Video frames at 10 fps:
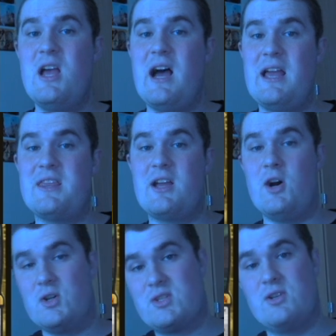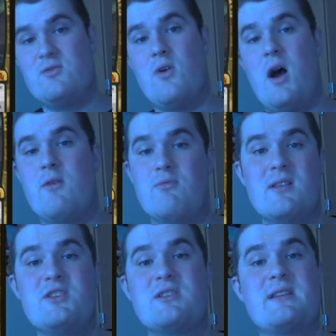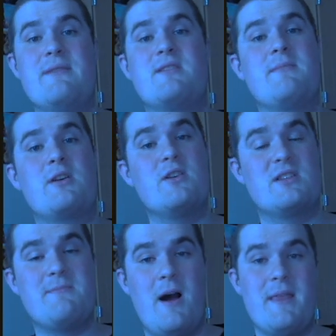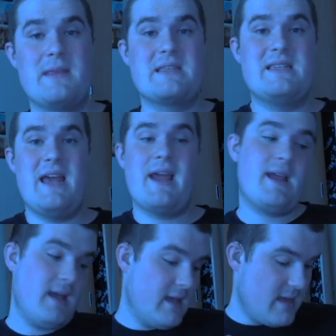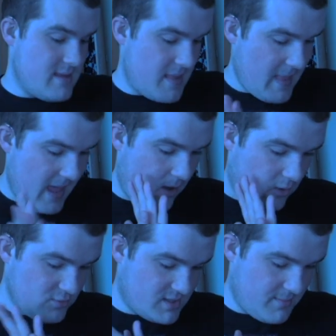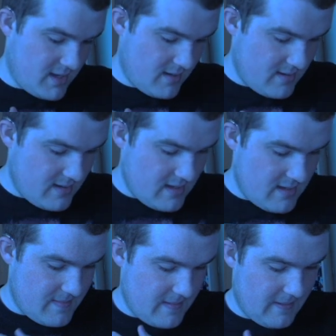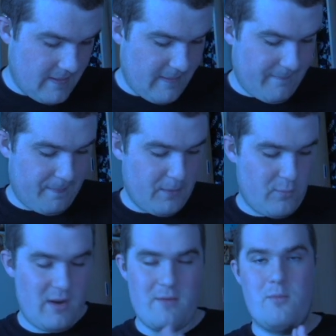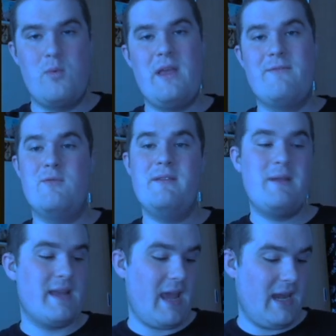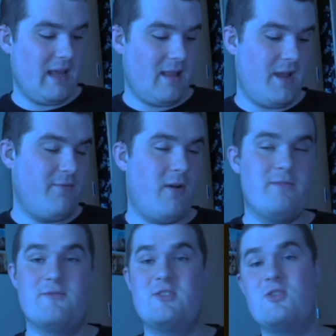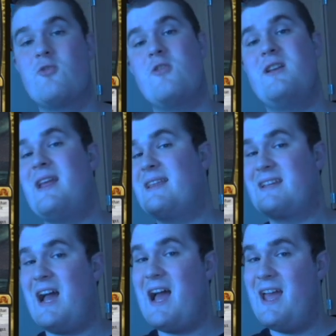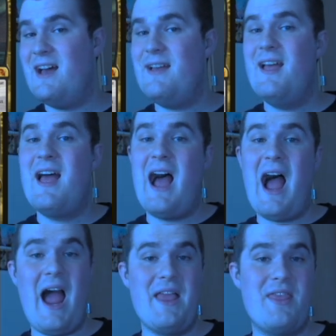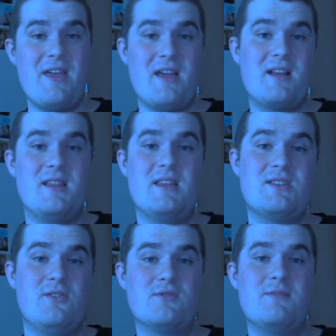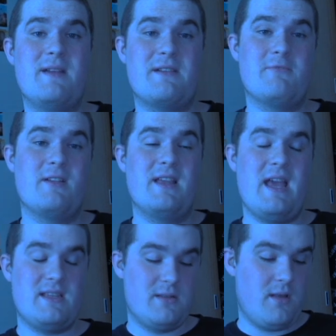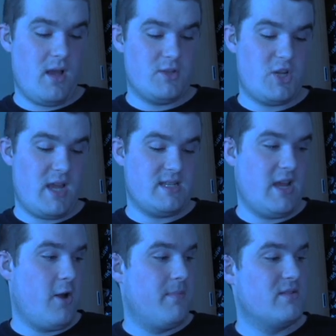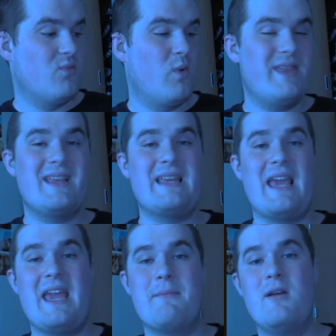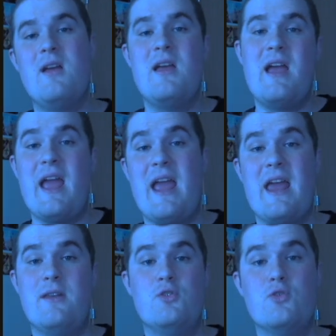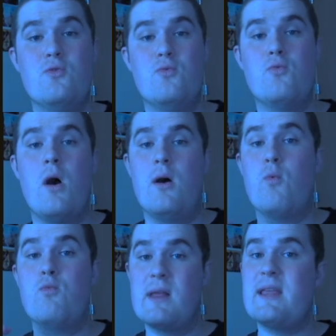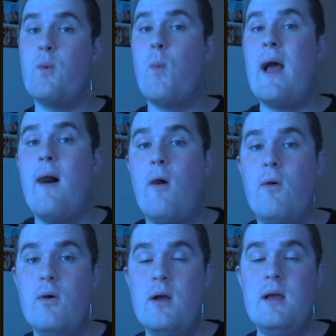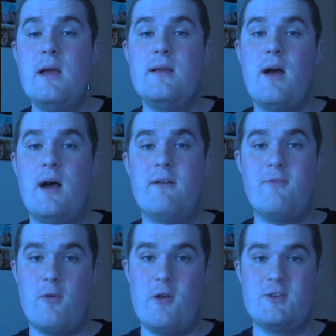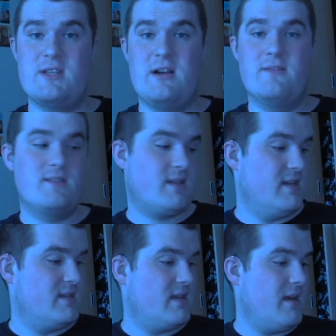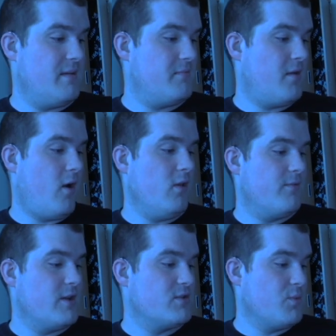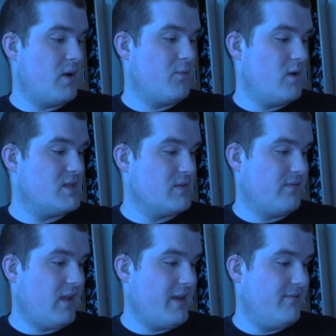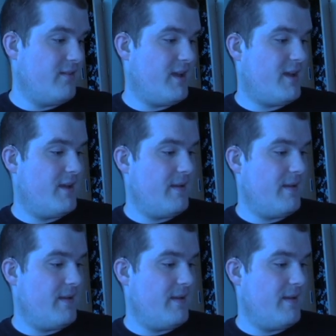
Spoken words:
I think also really just gives him a good spot in this deck. And then that ultimate, where if we've been gaining life off of Sorin and Kaya, I think this ultimate really has a chance to help us win the game and do really well for ourselves, because all of those 1/1s with lifelink